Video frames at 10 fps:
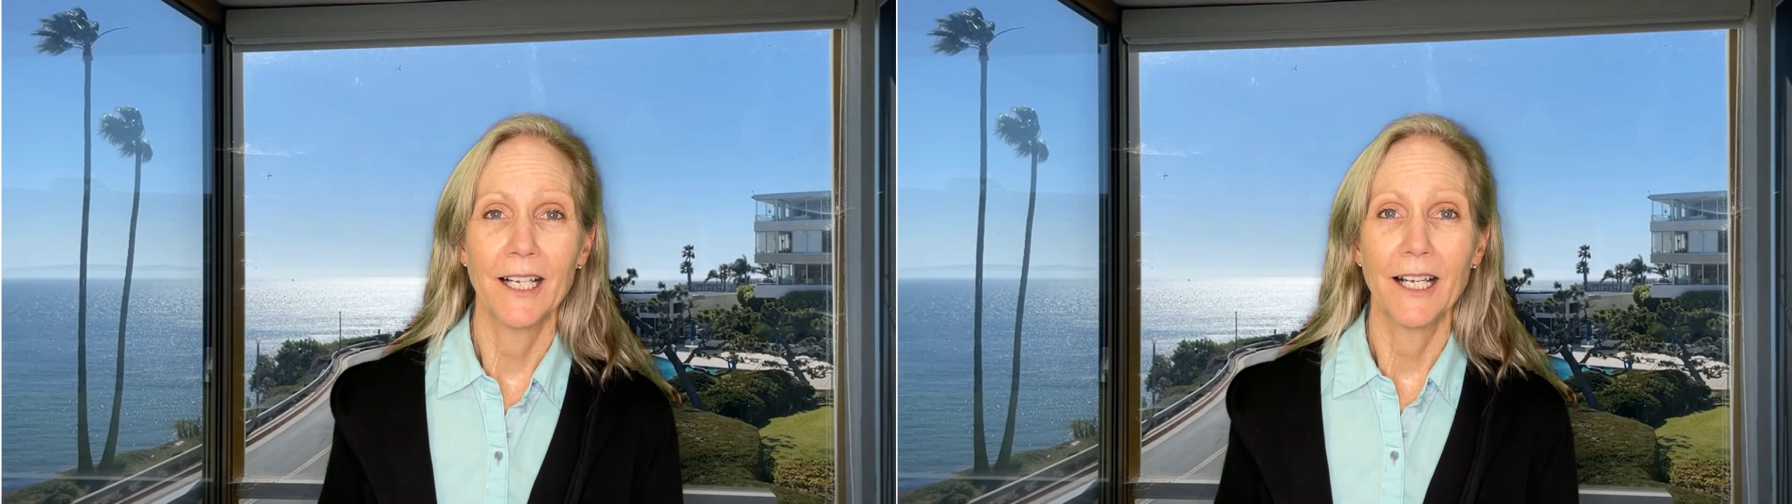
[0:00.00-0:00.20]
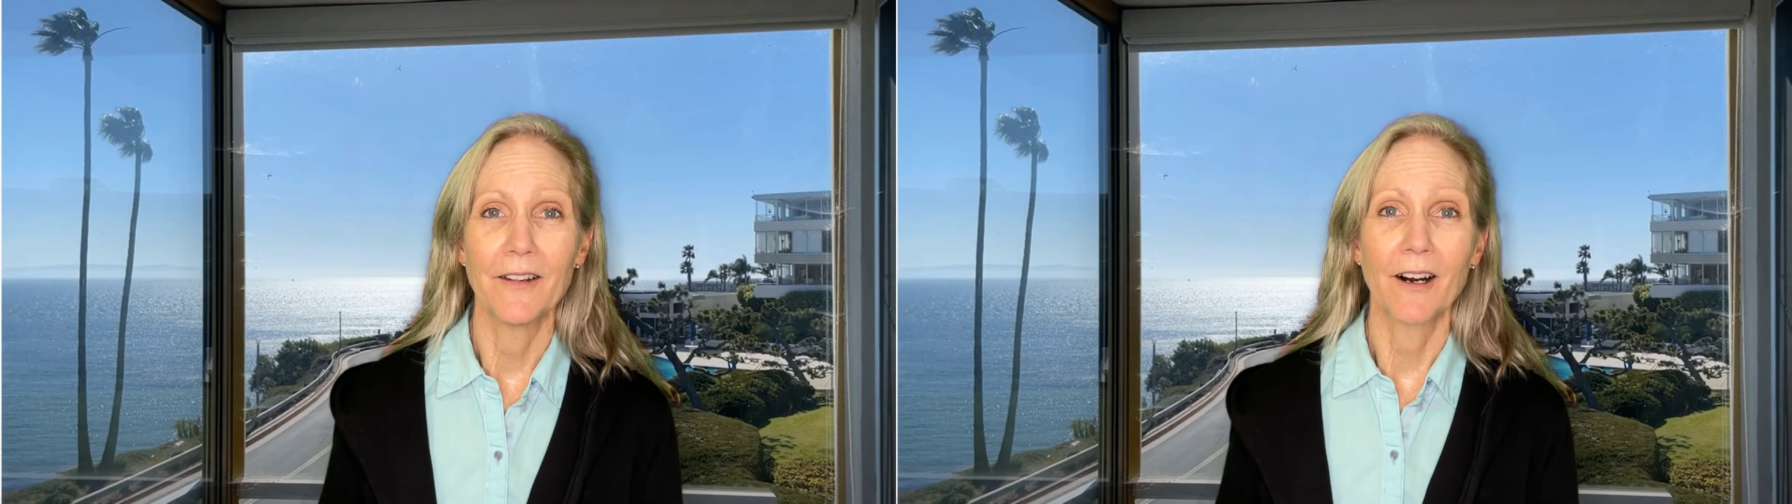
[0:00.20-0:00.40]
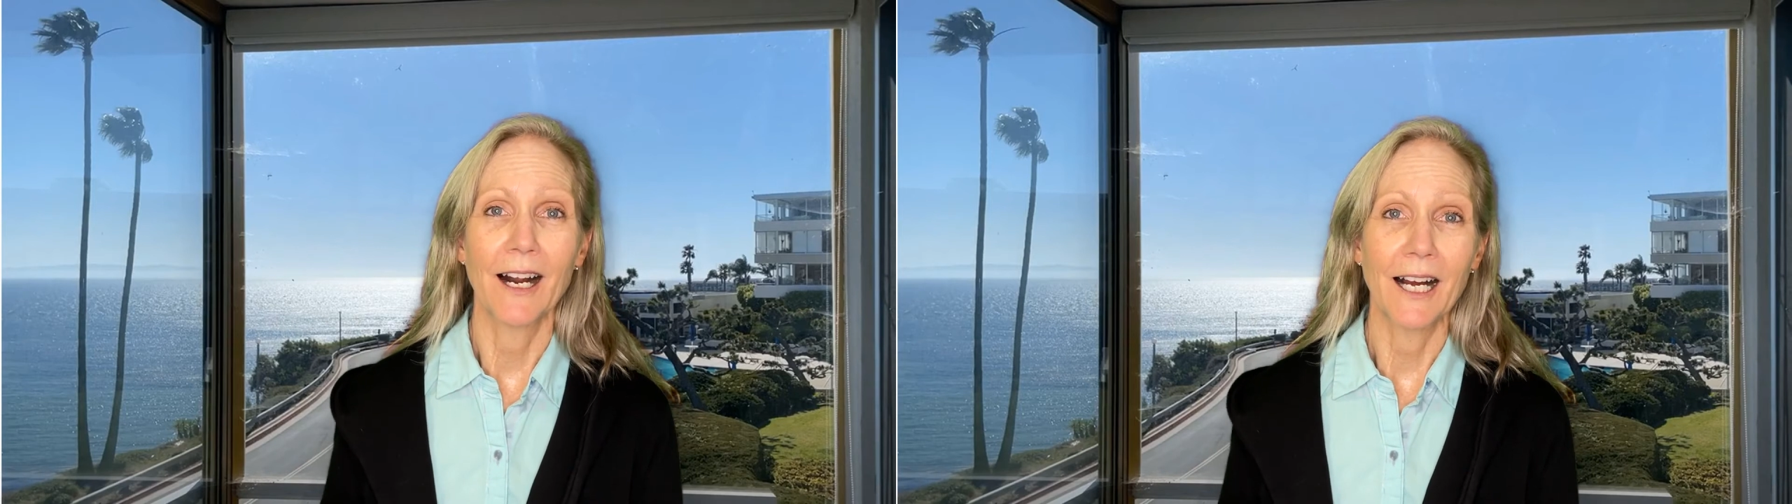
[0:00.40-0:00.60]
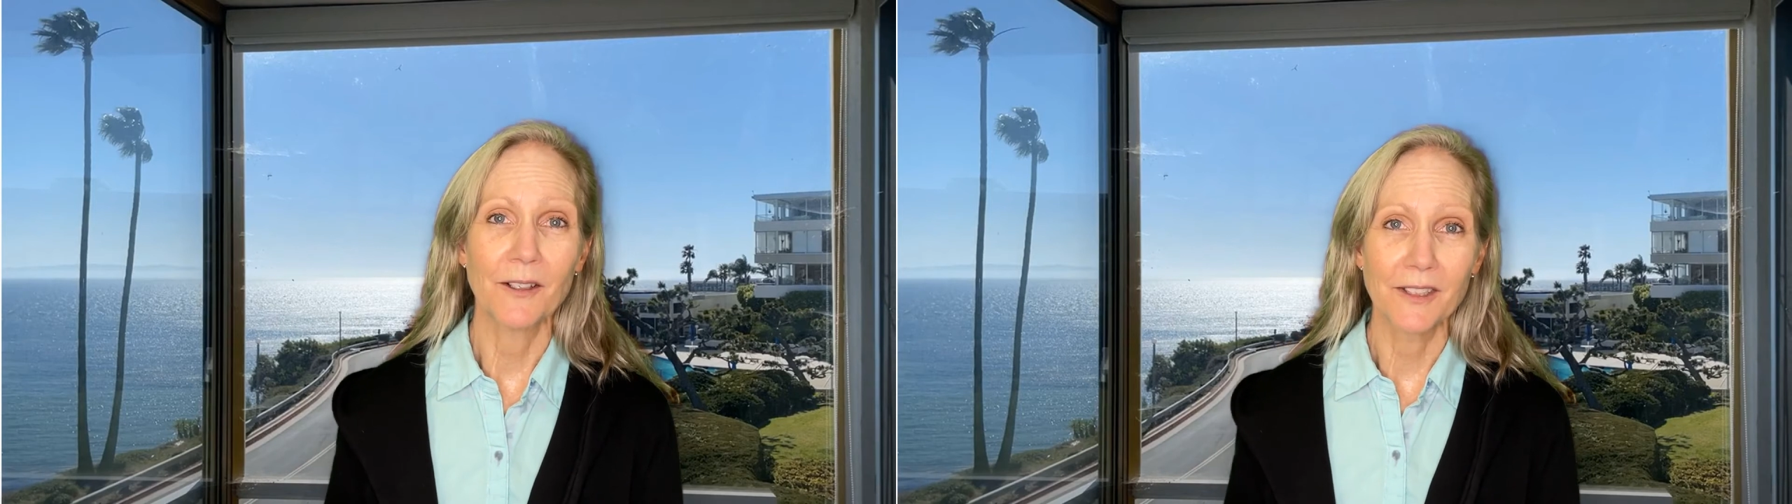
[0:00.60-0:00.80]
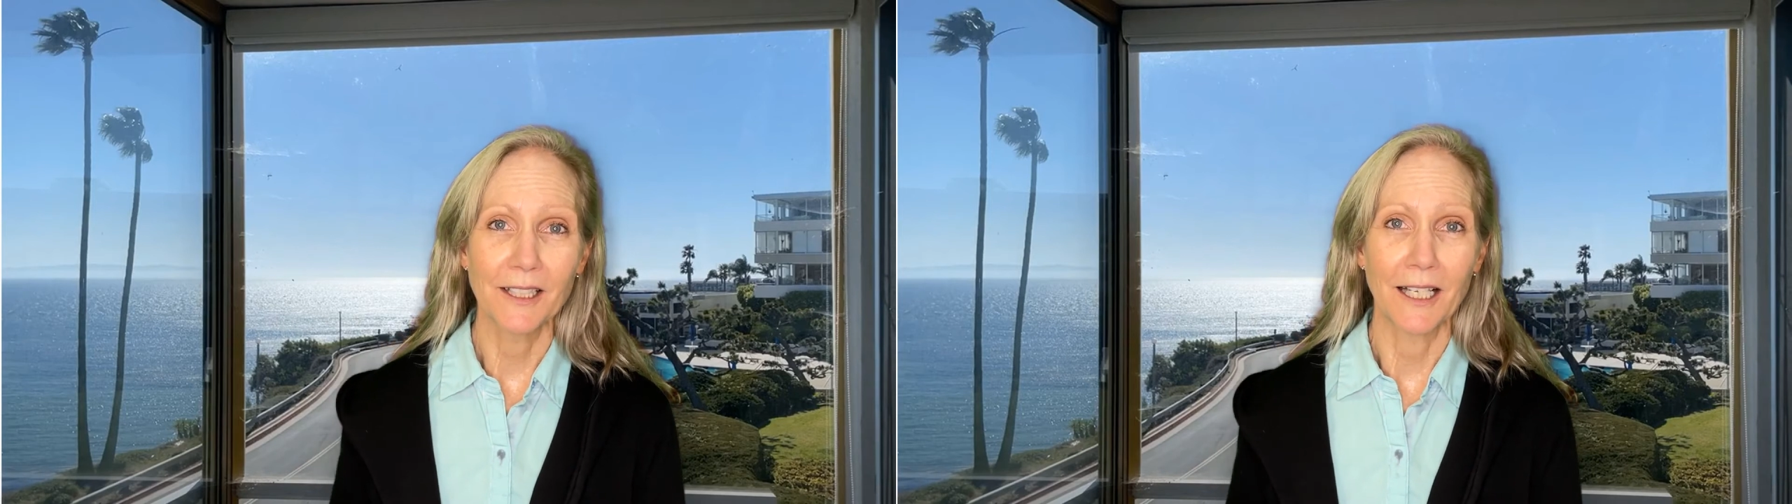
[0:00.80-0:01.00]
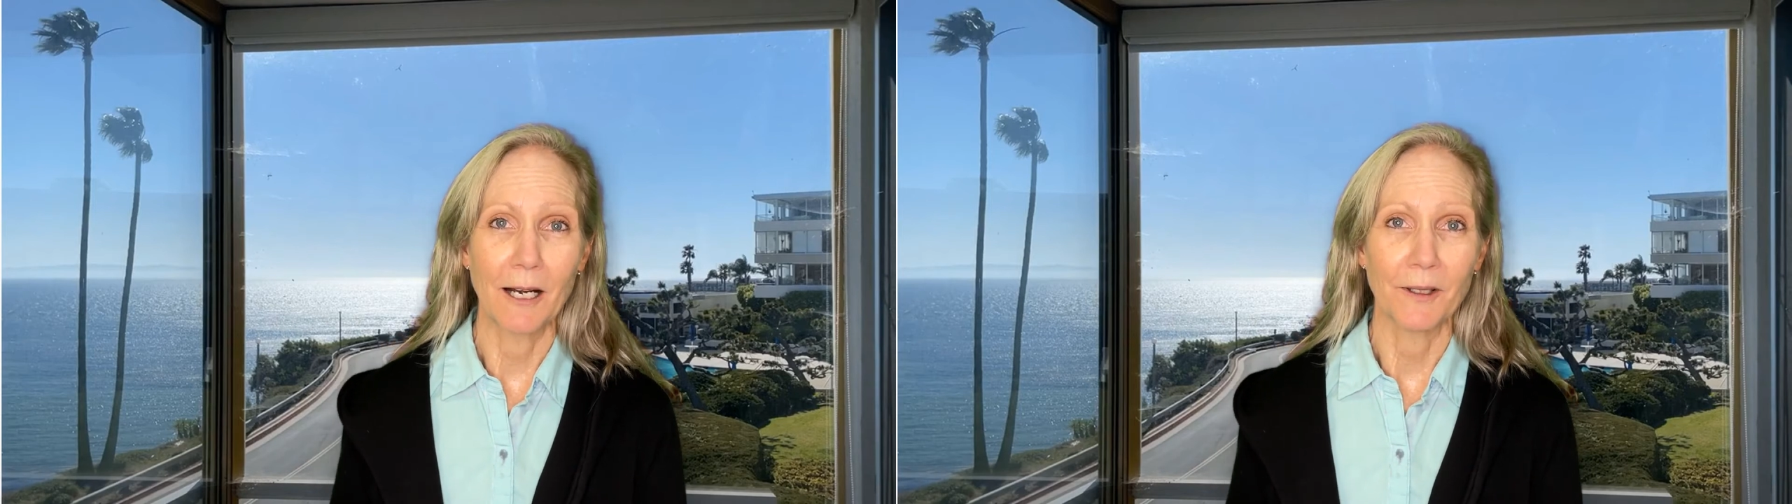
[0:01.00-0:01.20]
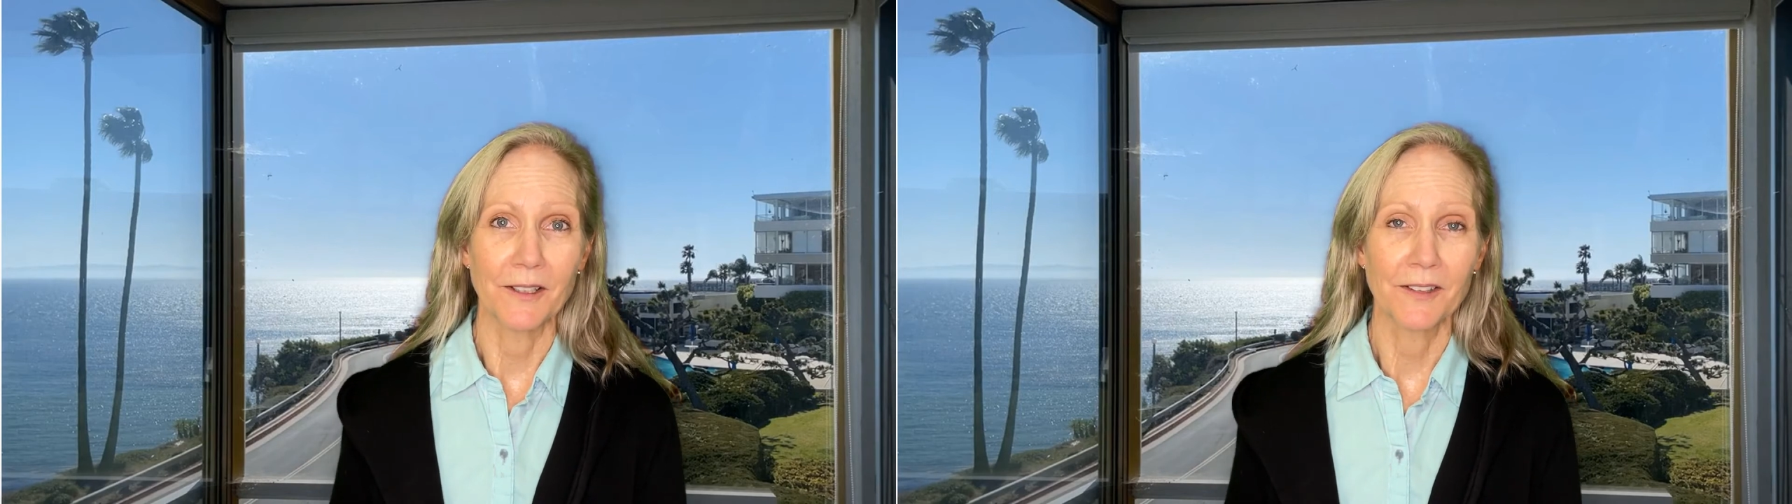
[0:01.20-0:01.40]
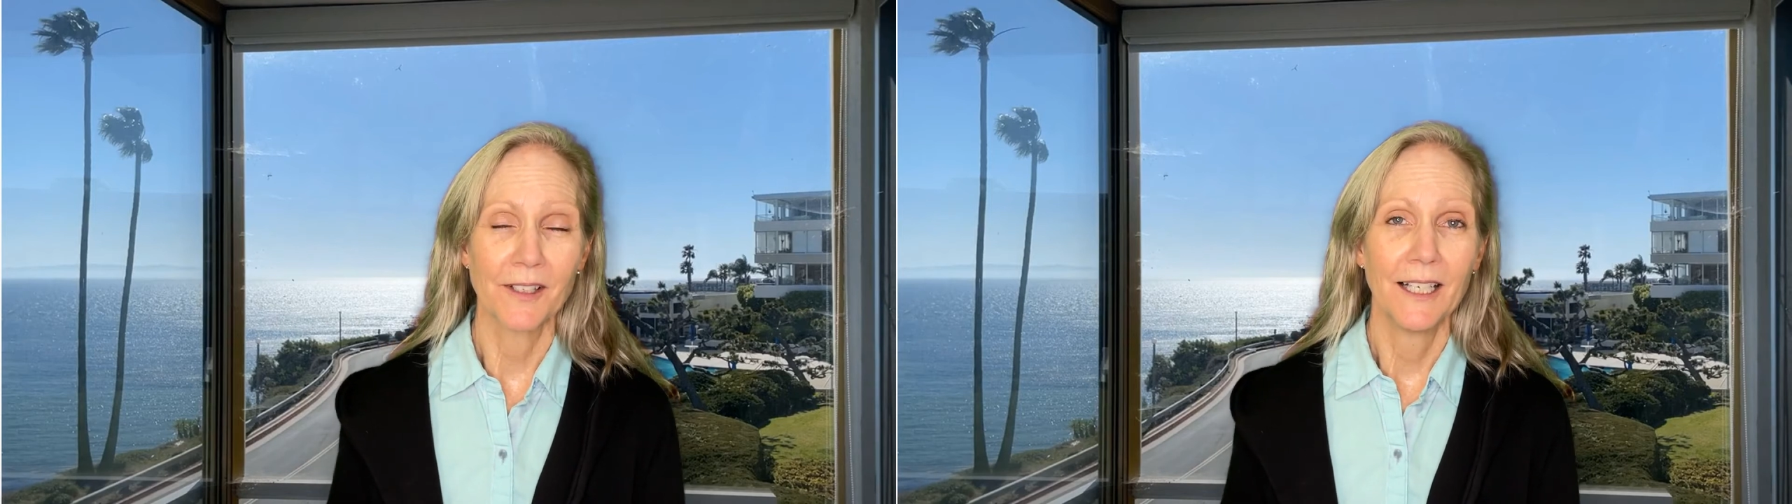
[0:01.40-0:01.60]
and their housing
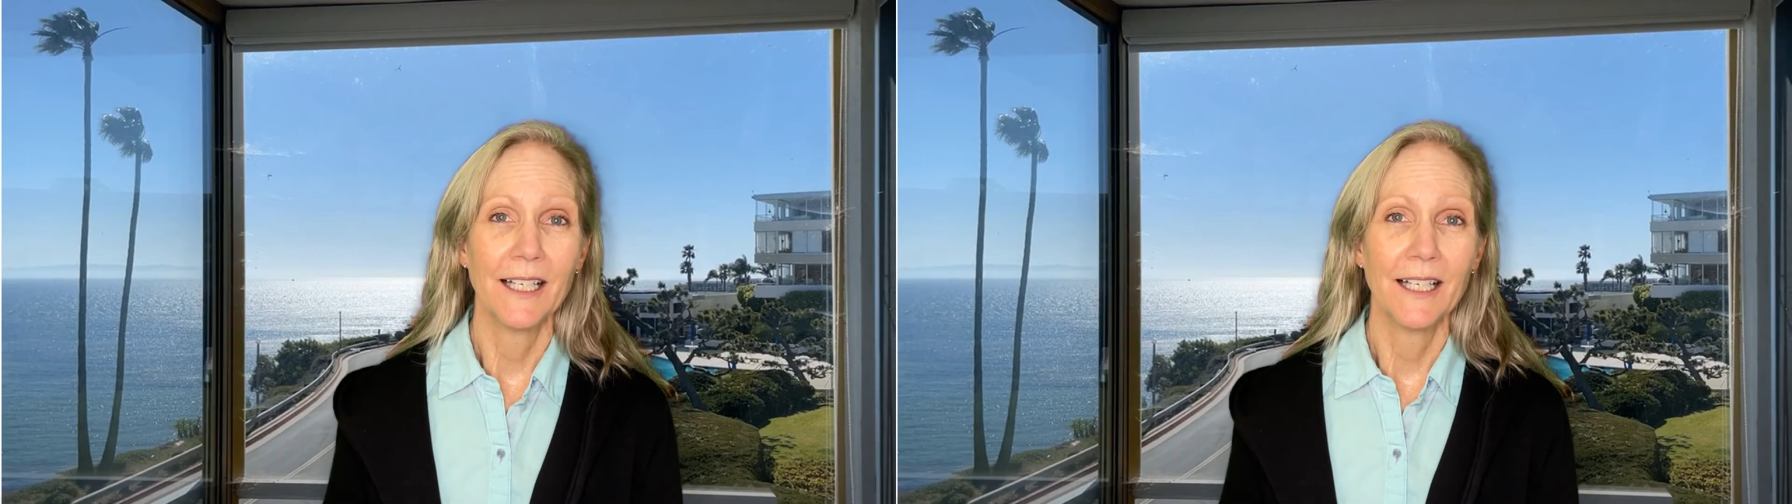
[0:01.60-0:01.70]
allowance